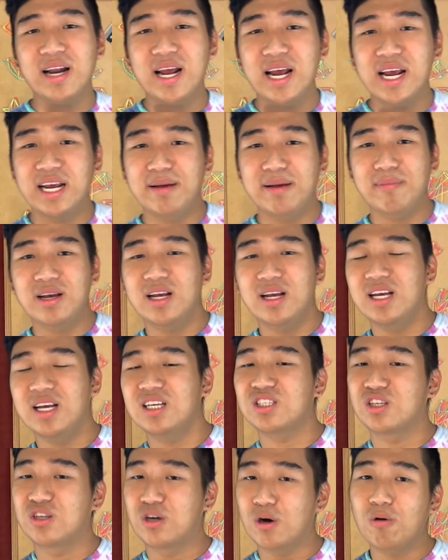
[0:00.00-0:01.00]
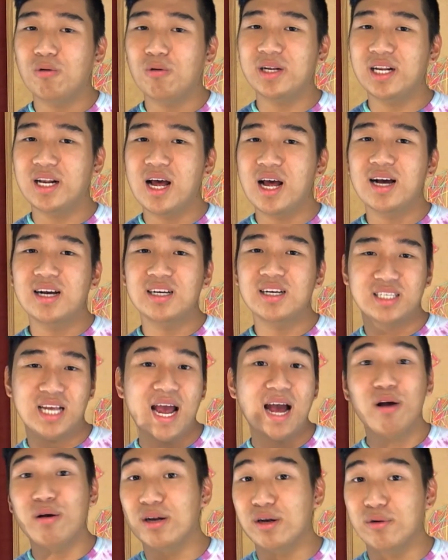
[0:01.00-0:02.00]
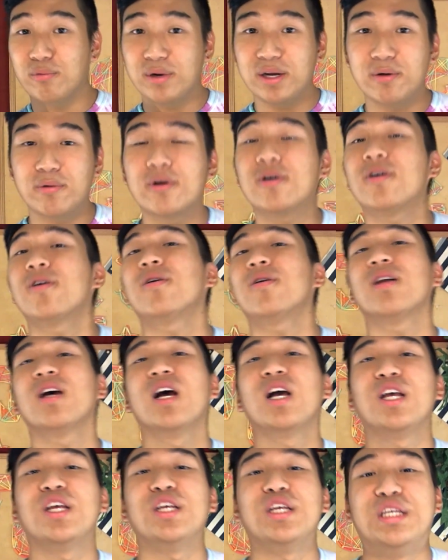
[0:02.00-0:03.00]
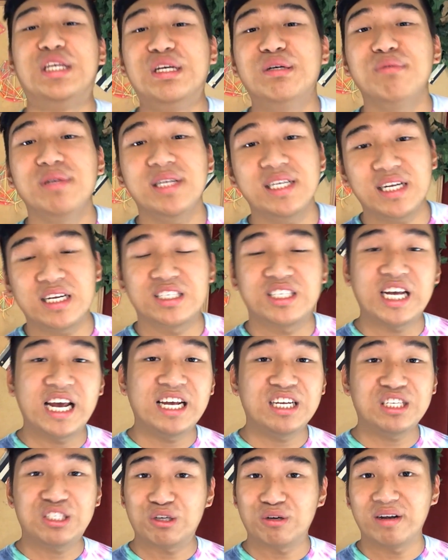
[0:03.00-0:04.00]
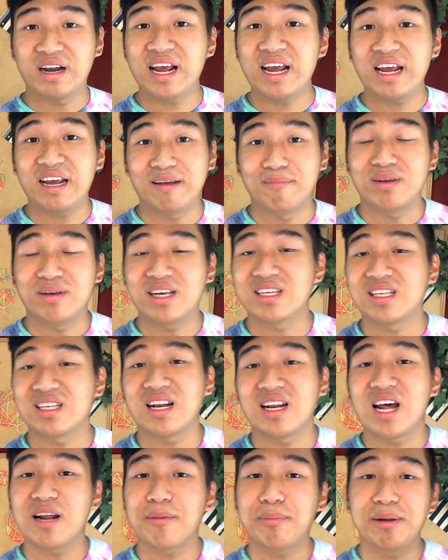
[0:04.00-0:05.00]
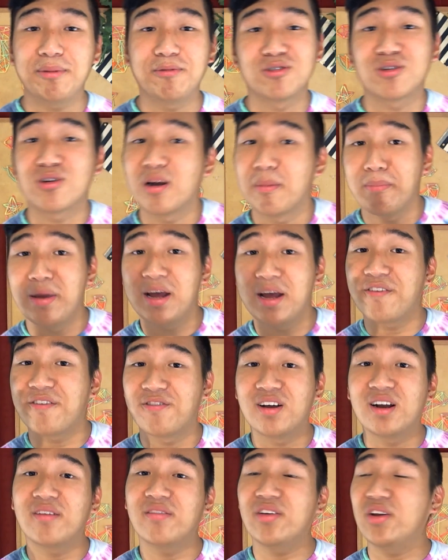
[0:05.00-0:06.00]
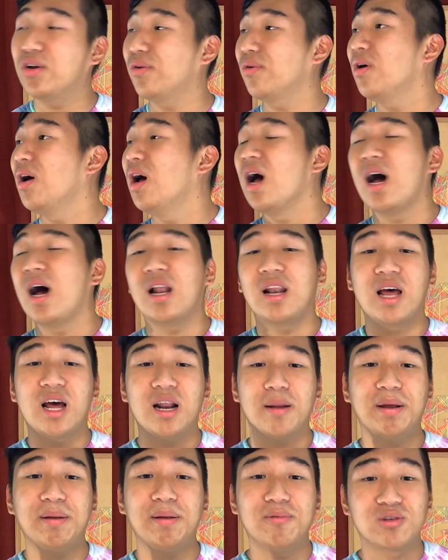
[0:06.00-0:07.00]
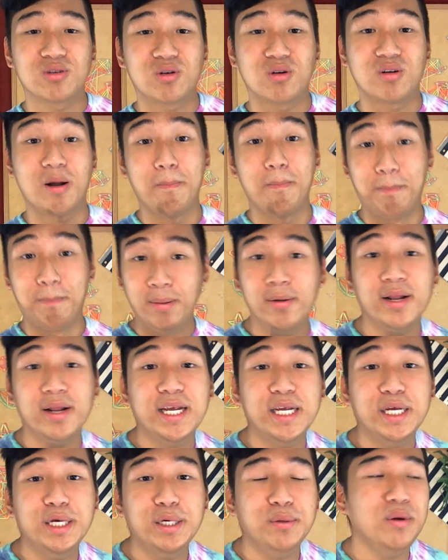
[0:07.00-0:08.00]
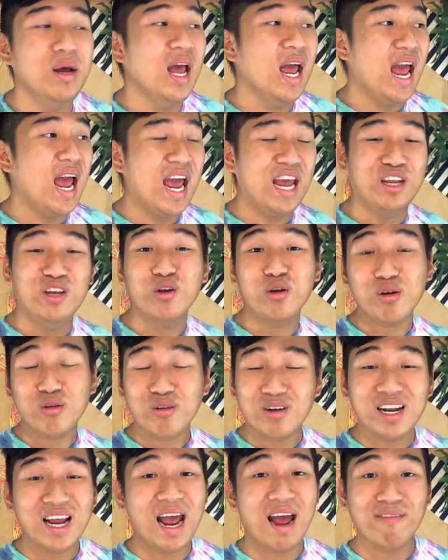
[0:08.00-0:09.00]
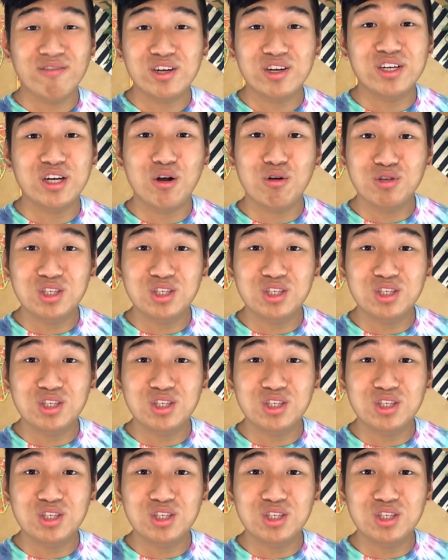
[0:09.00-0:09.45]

name is Goldilocks out in the real world, you need to change your name because a lot of people is going to make fun of you, a lot of people is going to bully you, and you're going to have to go